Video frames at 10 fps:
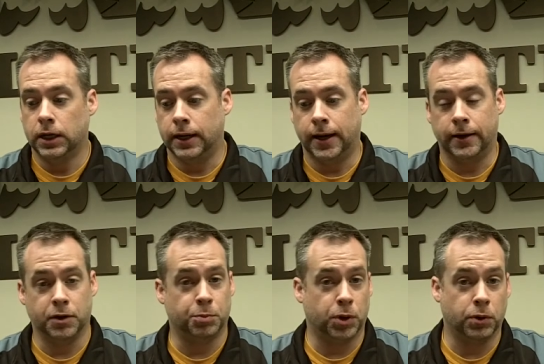Uh,
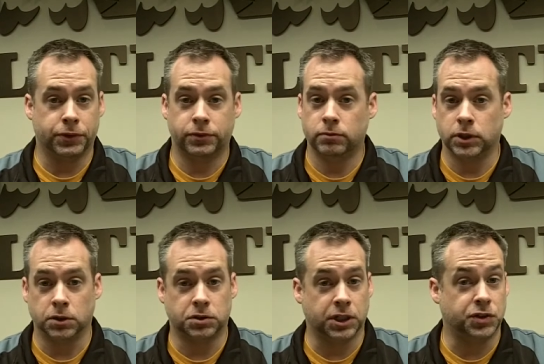they're both, you know,
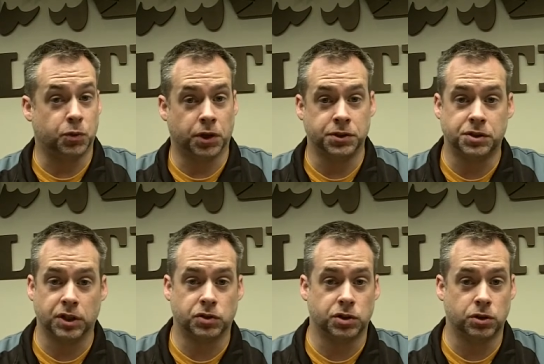6'1",
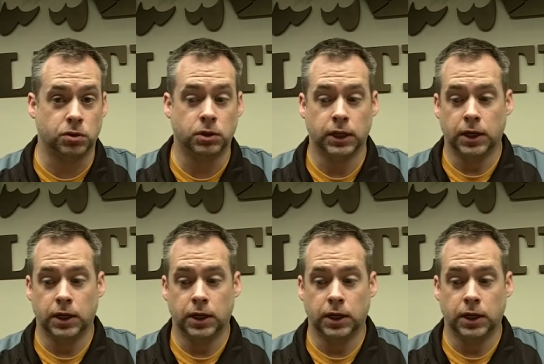6'2",